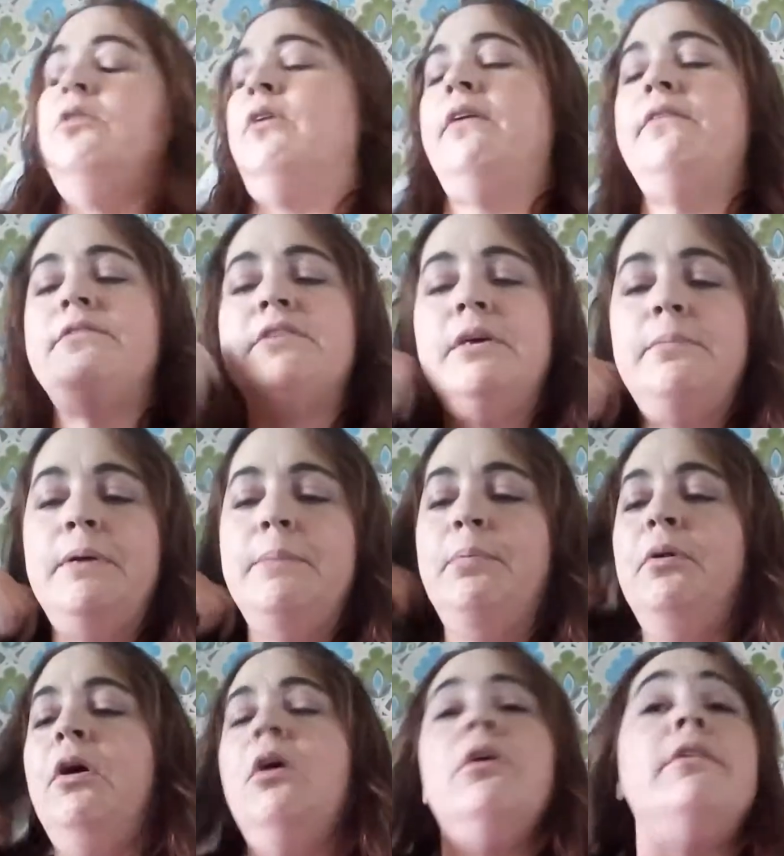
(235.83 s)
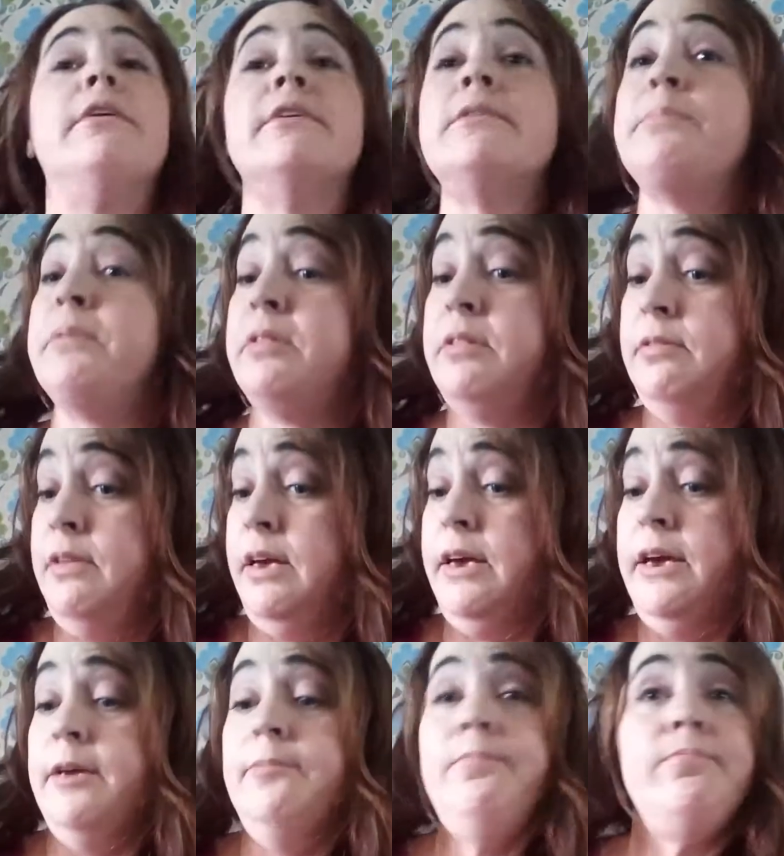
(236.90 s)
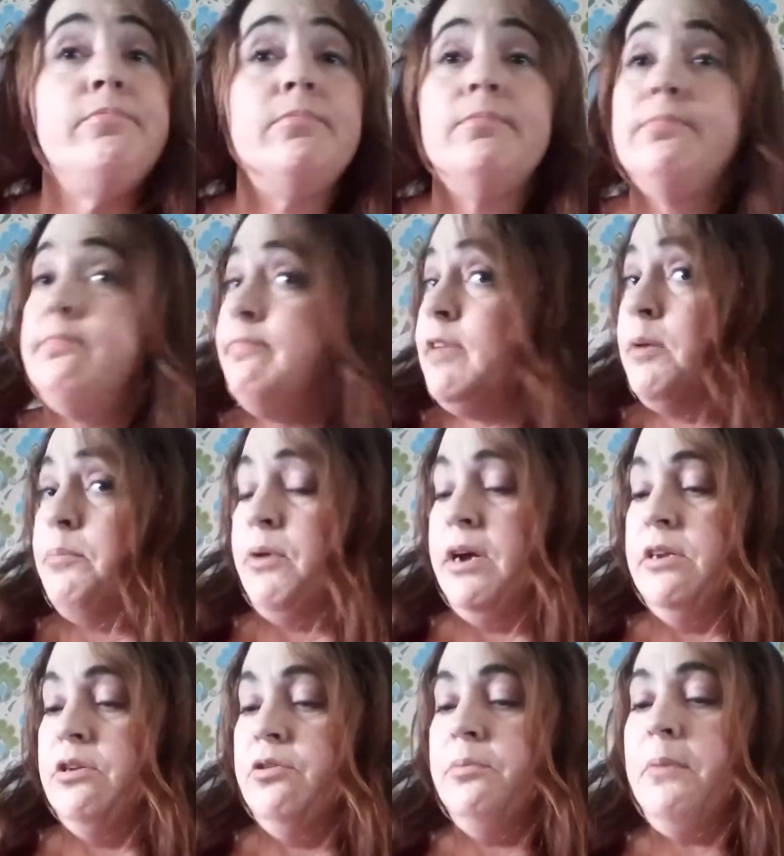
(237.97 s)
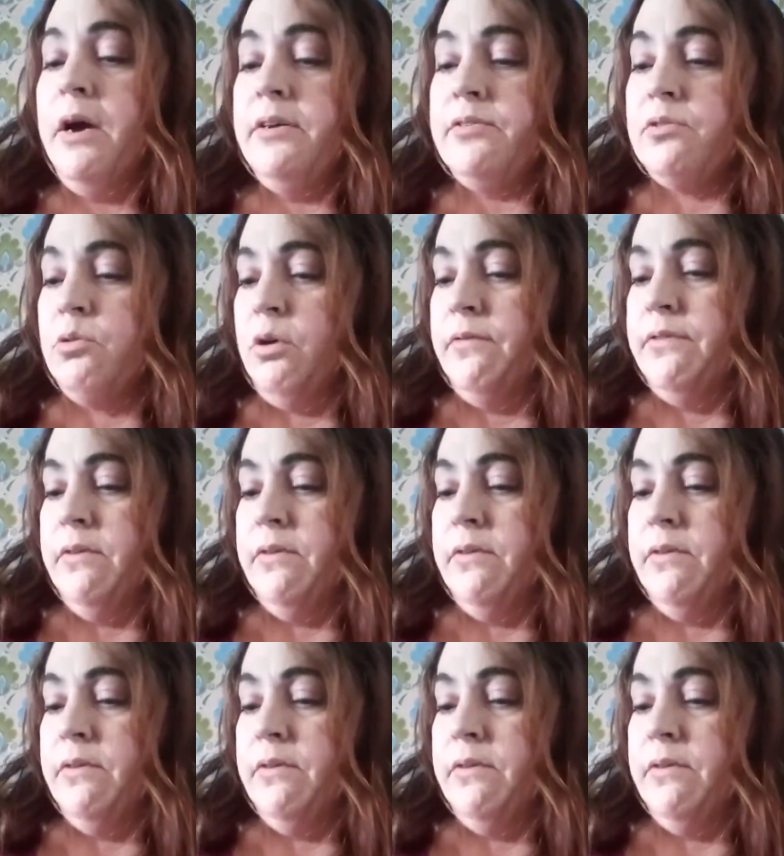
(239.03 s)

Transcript: I know I've seen people haul this, but again, brand new to my store.